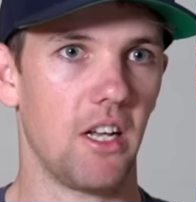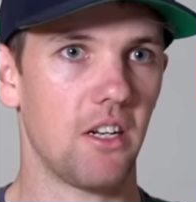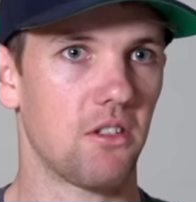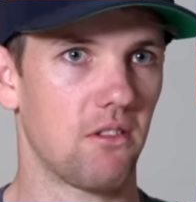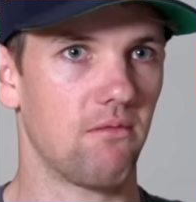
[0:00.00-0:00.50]

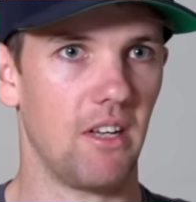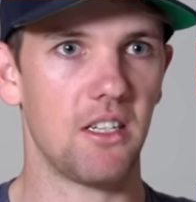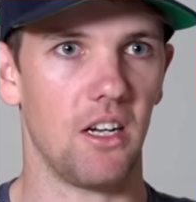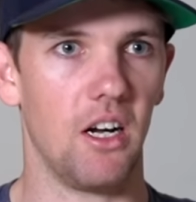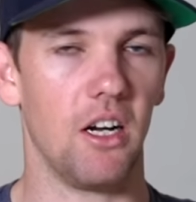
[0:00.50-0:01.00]
That's
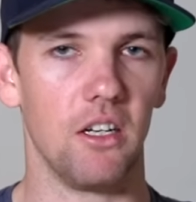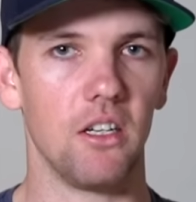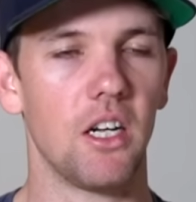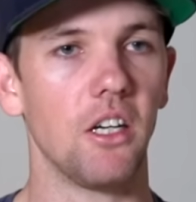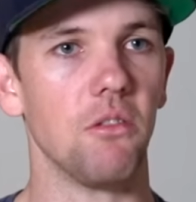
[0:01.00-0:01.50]
hard, and
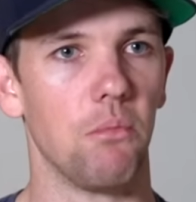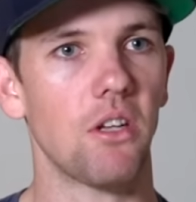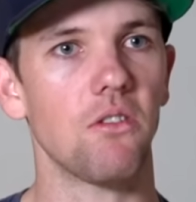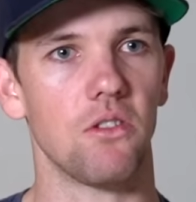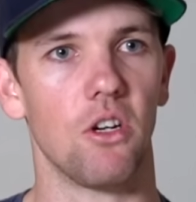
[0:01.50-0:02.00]
it takes your
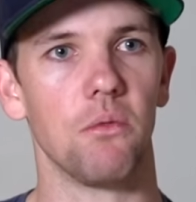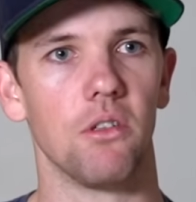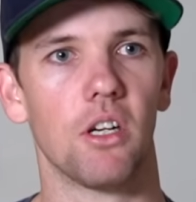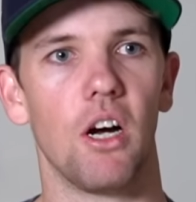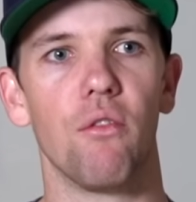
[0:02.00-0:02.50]
muscles time to
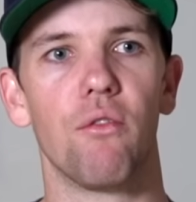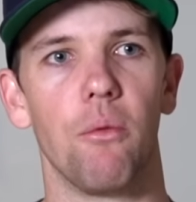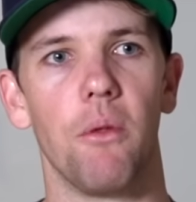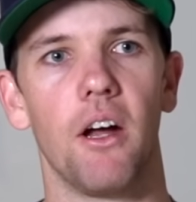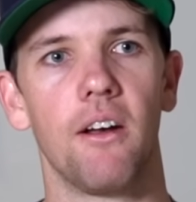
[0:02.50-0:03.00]
recover
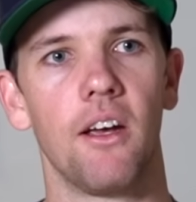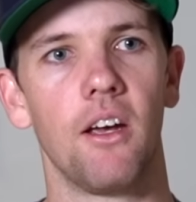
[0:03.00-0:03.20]
from that.